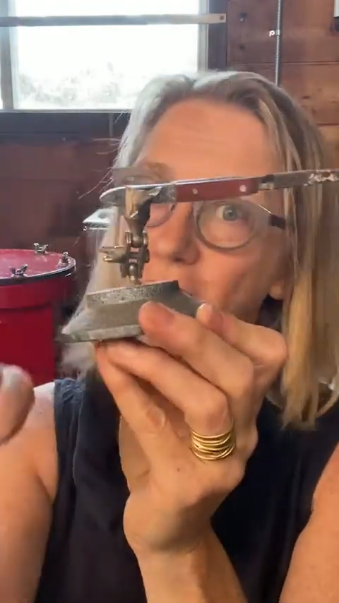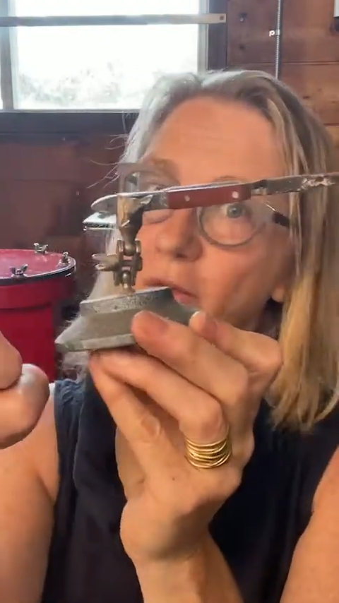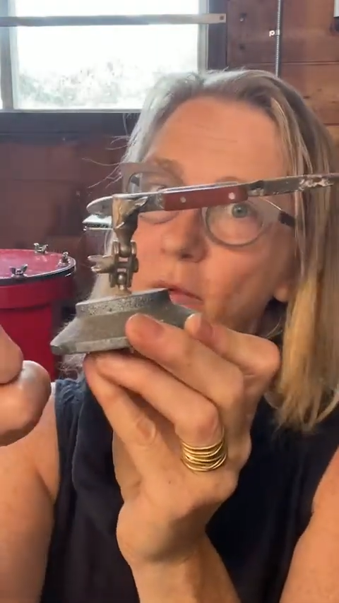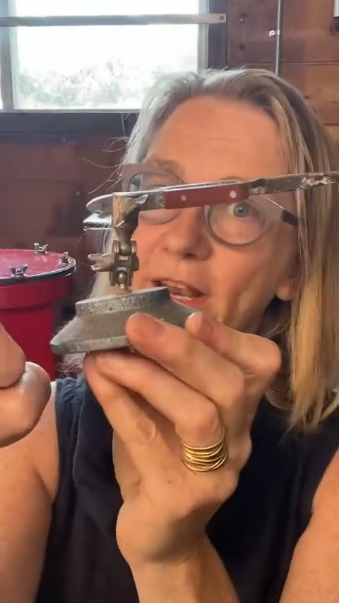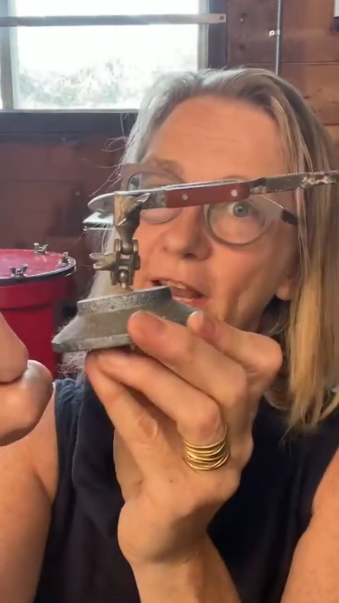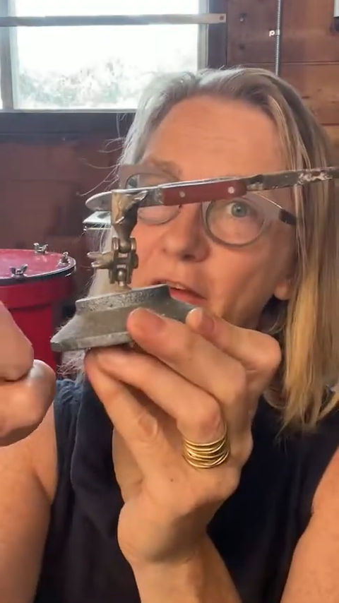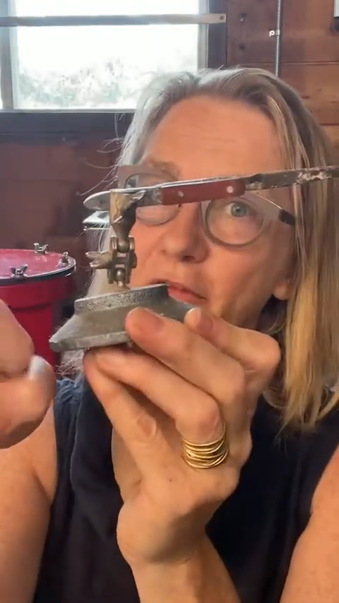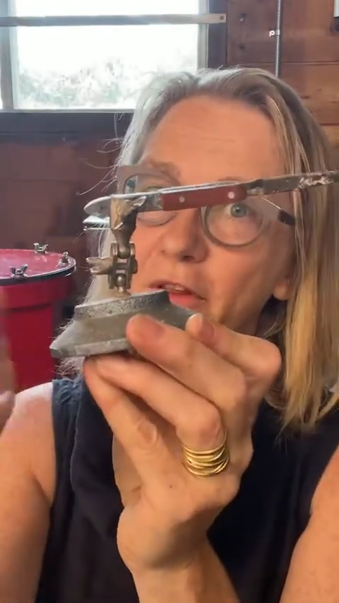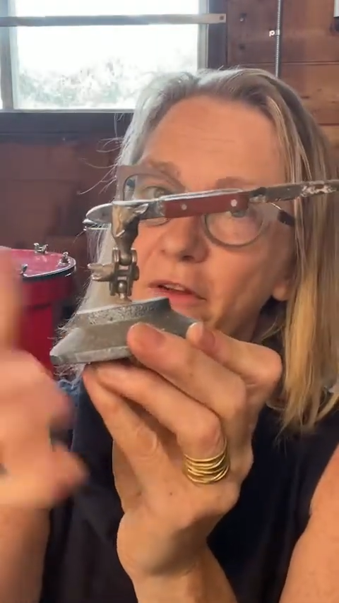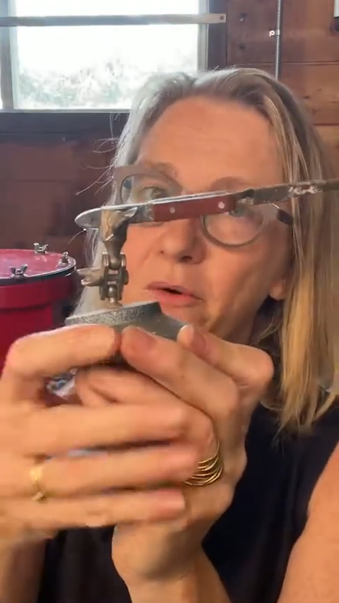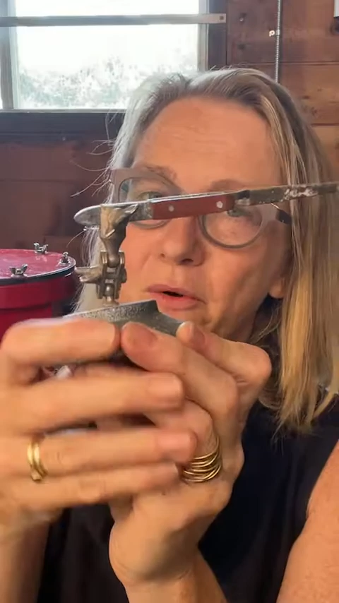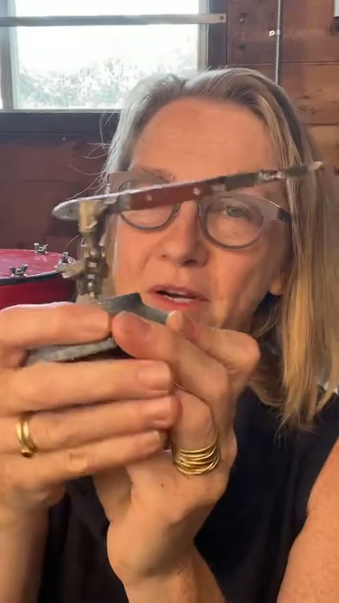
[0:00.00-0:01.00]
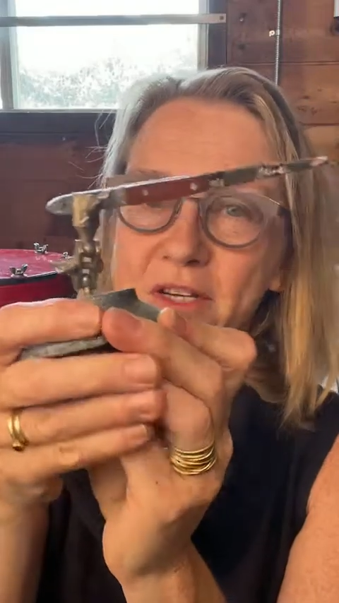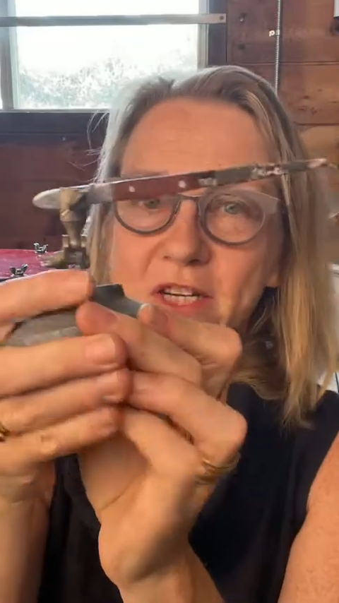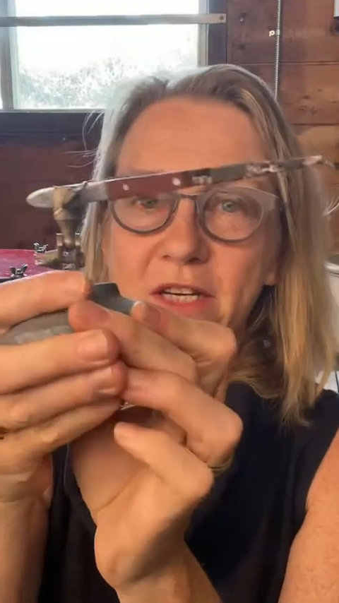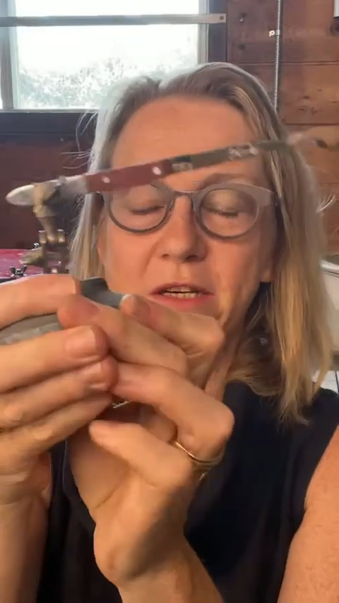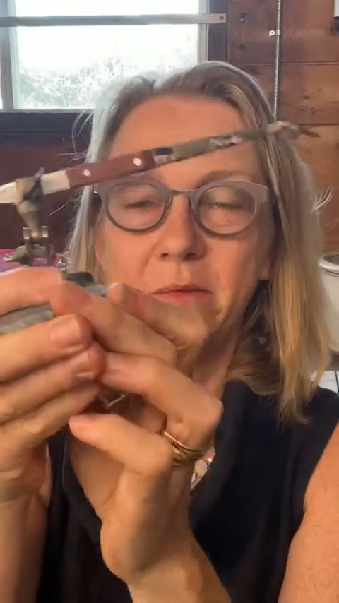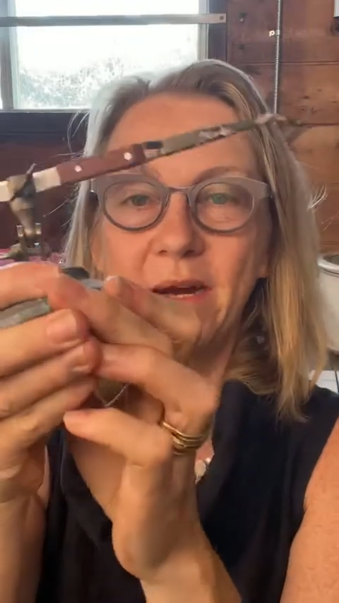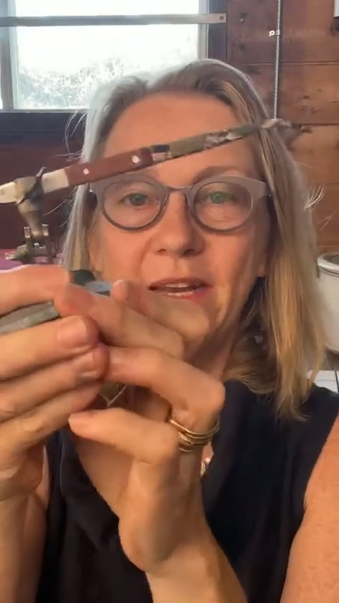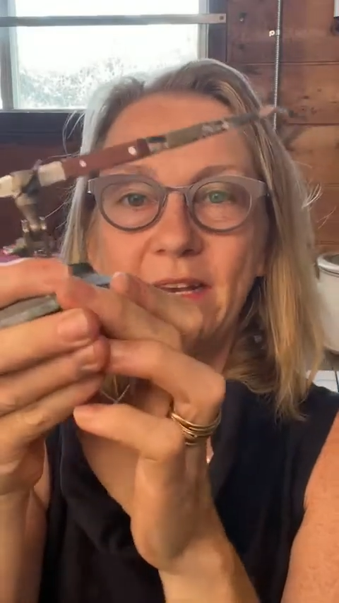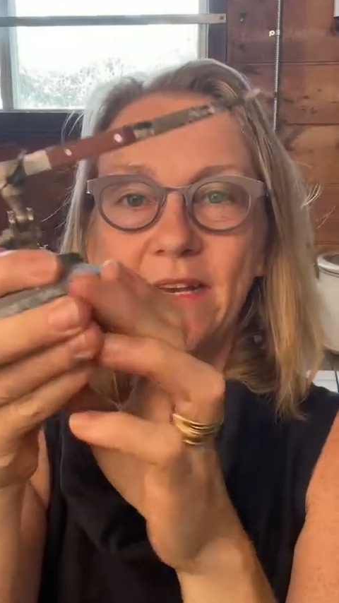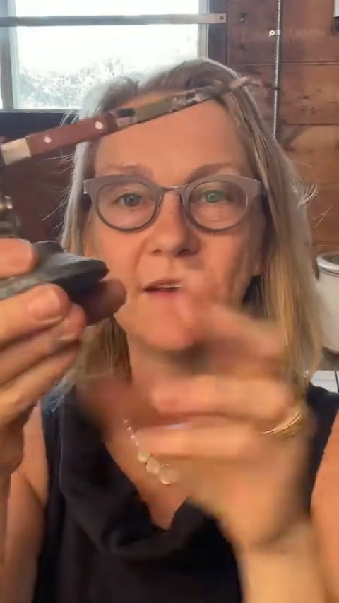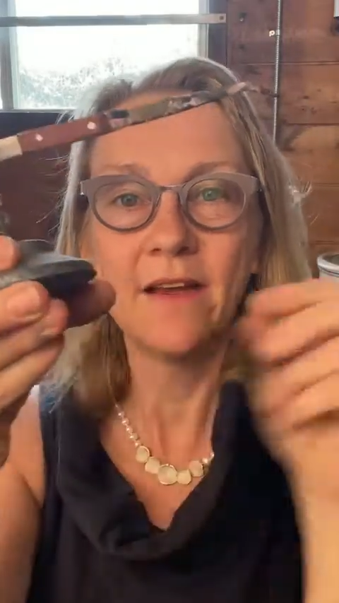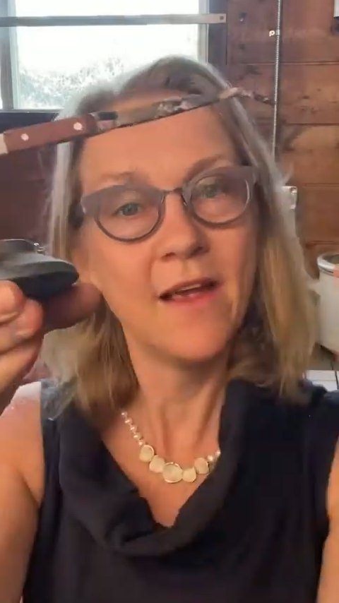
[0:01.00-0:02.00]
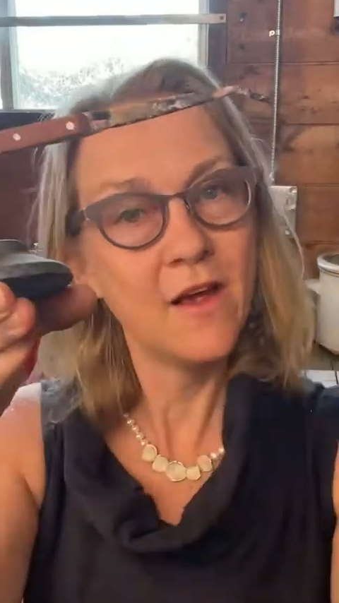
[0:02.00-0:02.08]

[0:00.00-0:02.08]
one hand for the torch, and you might need